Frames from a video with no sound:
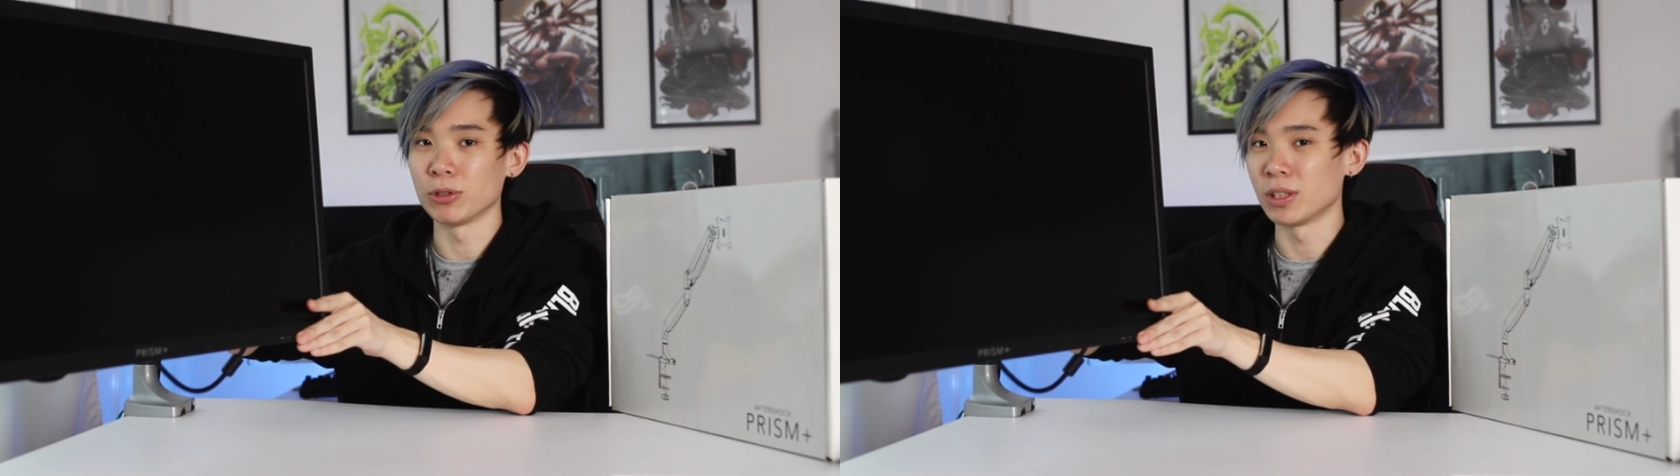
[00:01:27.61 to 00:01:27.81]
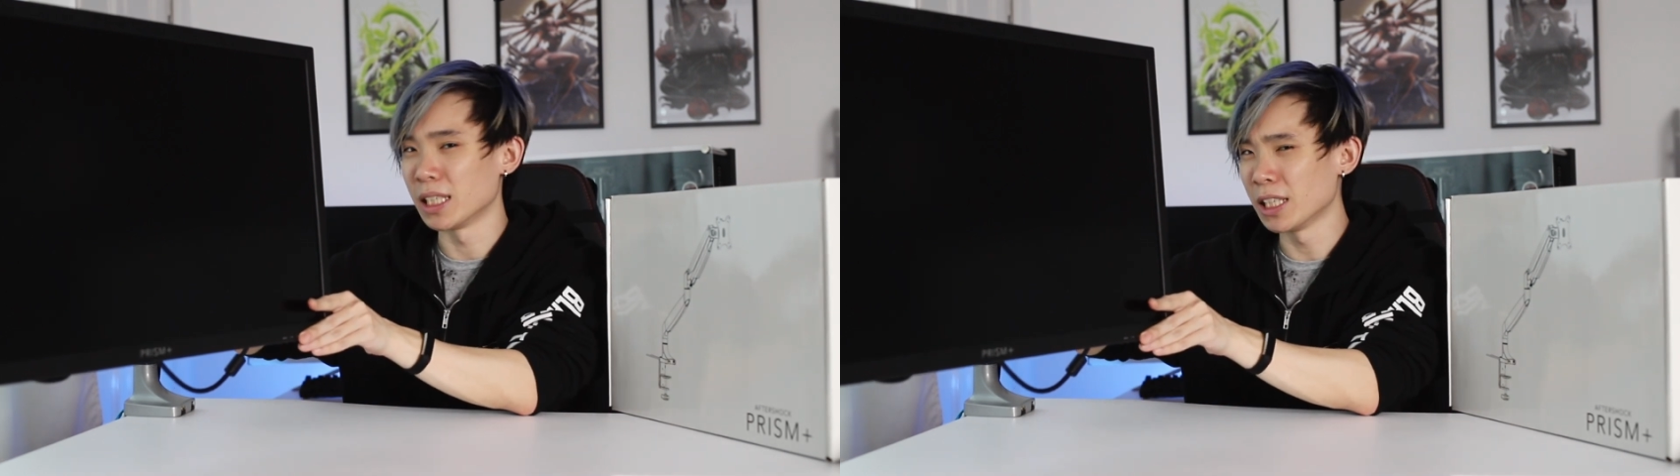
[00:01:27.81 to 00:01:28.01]

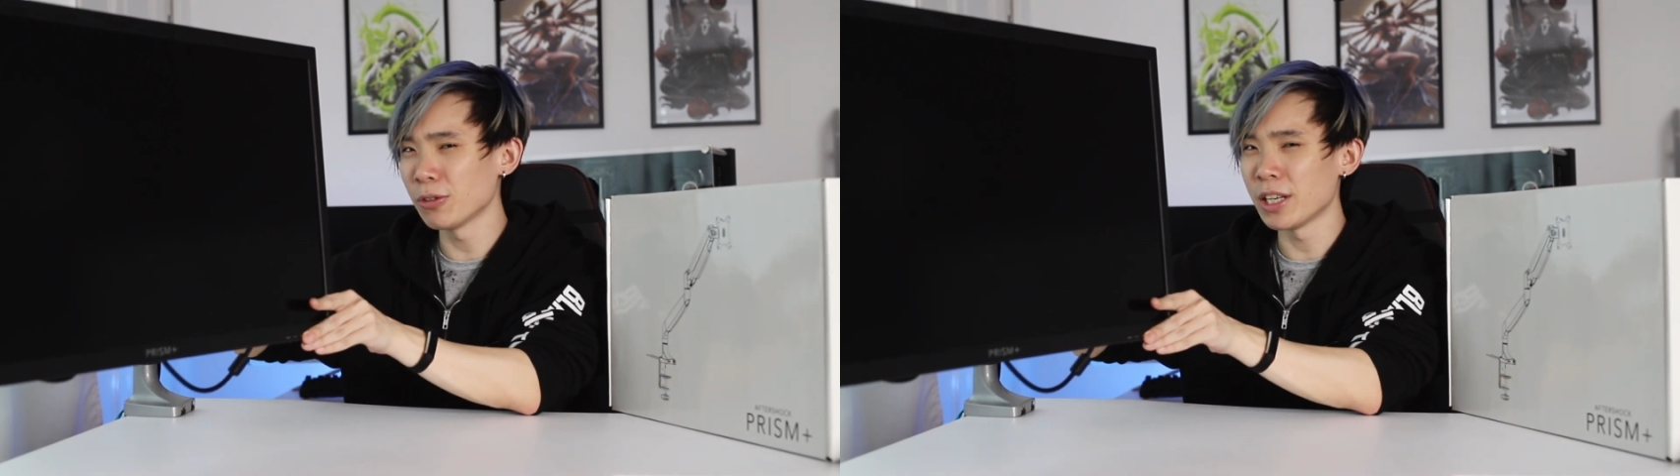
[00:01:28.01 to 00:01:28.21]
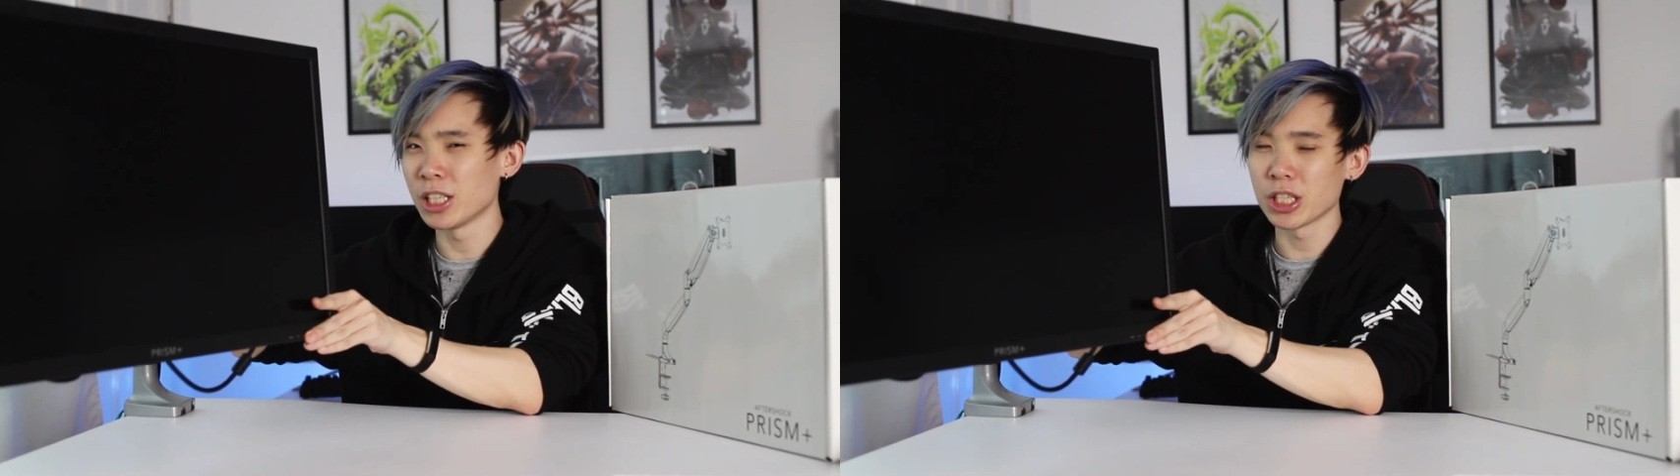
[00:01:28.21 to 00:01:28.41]
to
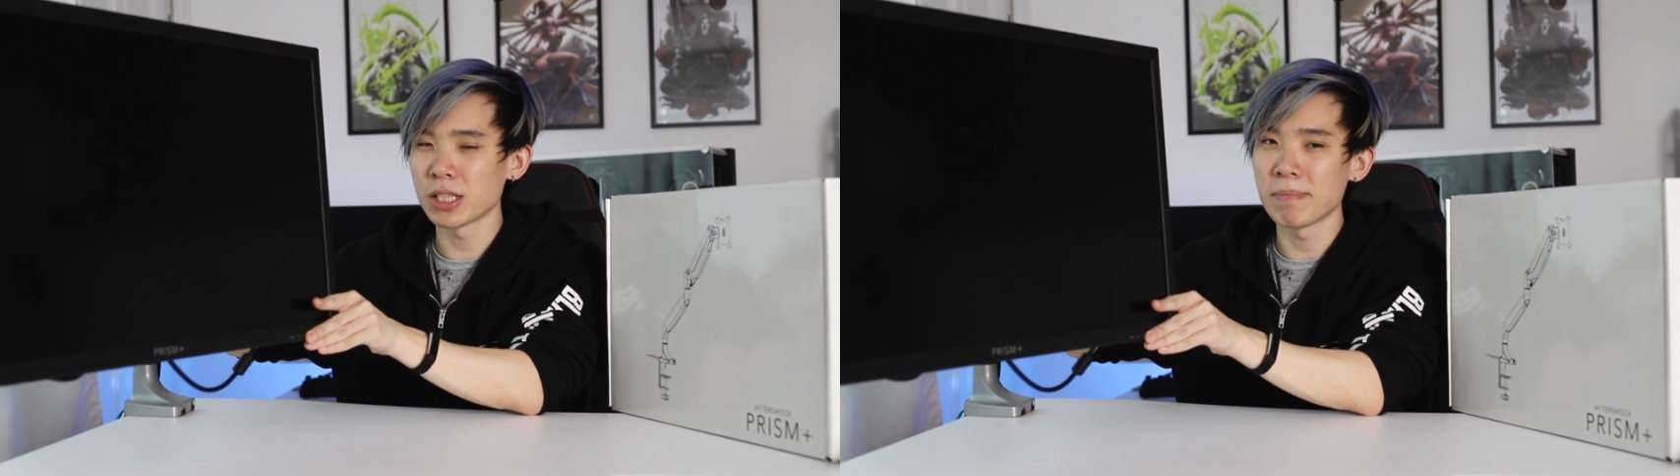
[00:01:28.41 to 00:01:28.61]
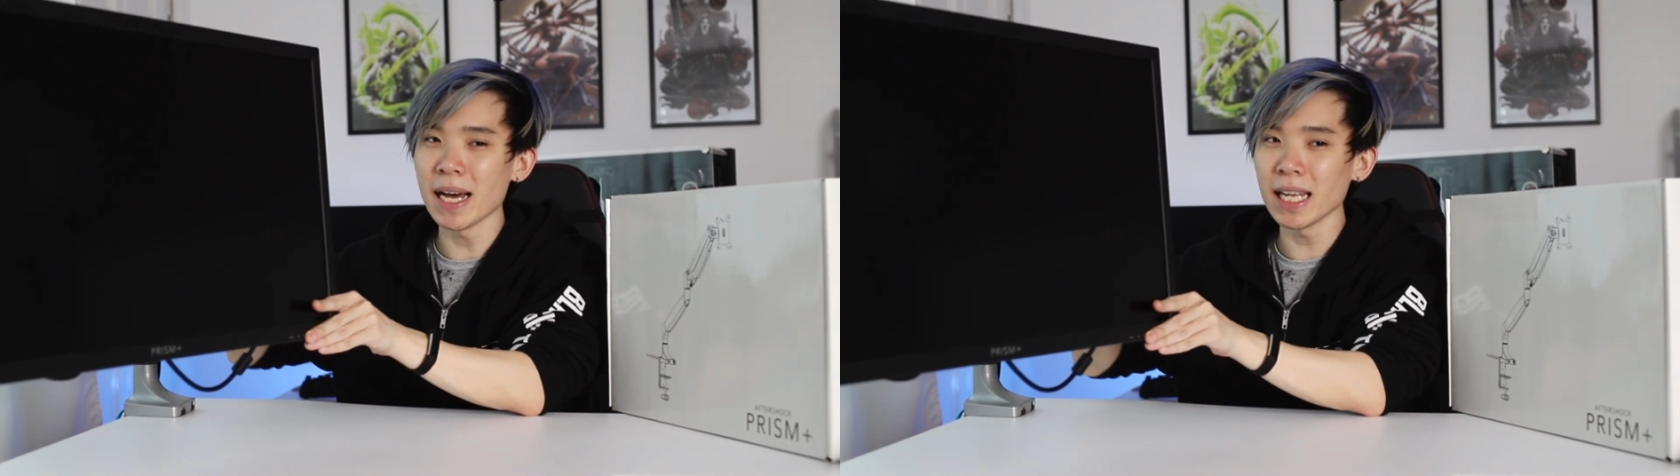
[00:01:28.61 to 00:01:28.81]
32
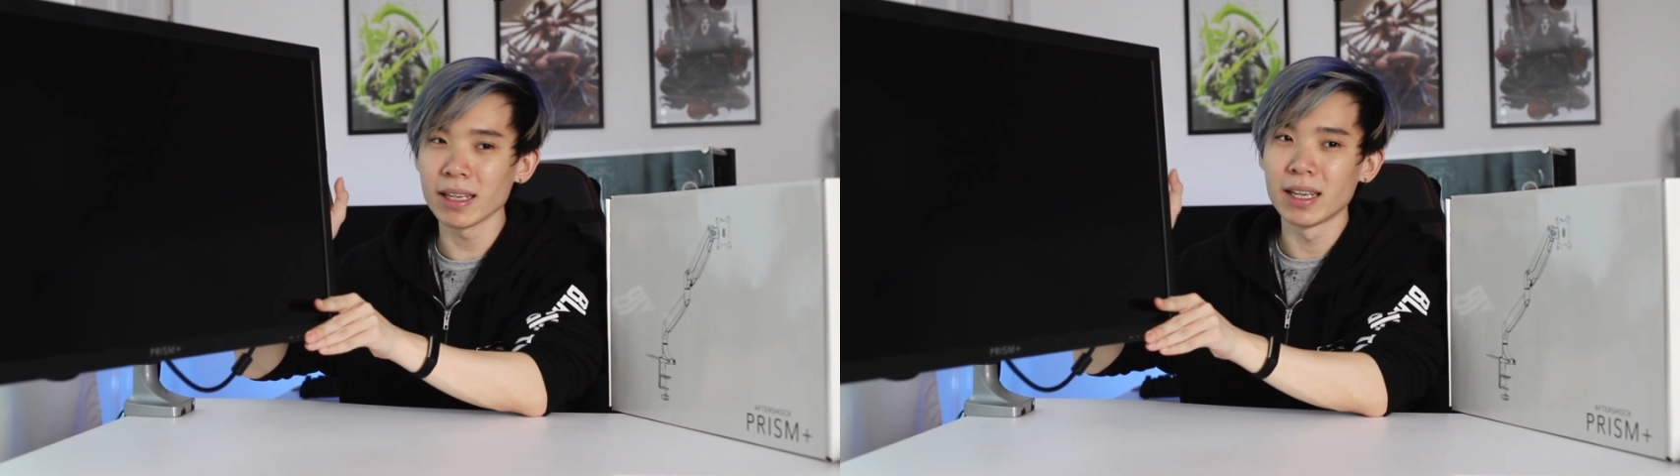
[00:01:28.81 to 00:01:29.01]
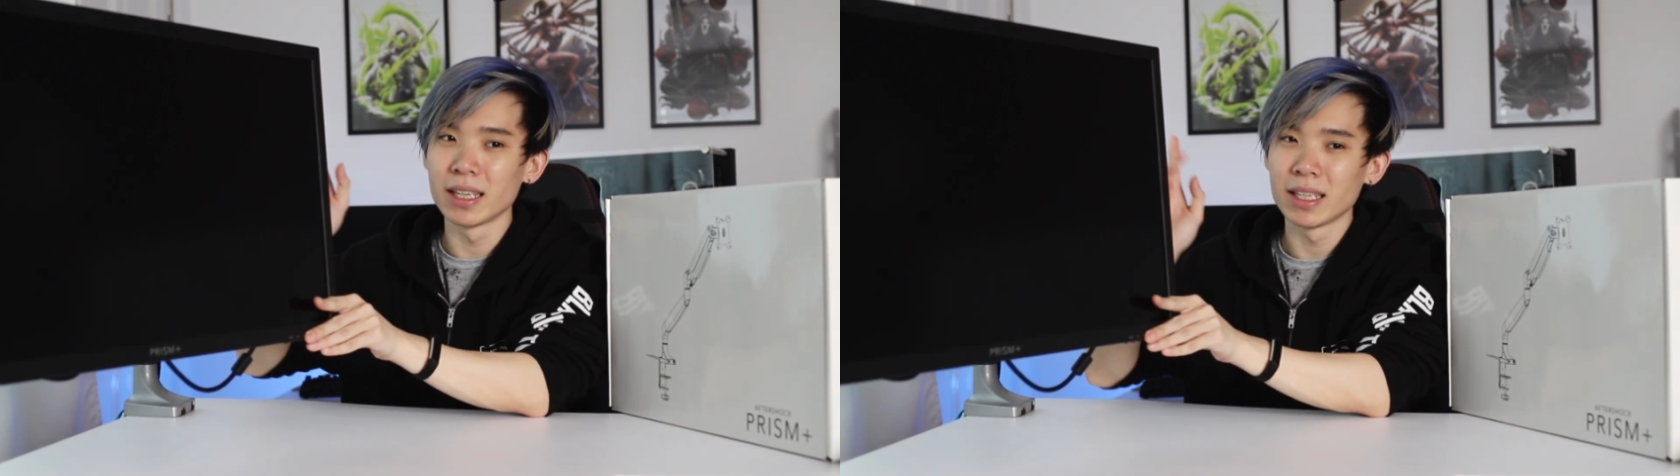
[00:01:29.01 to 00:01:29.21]
inches, but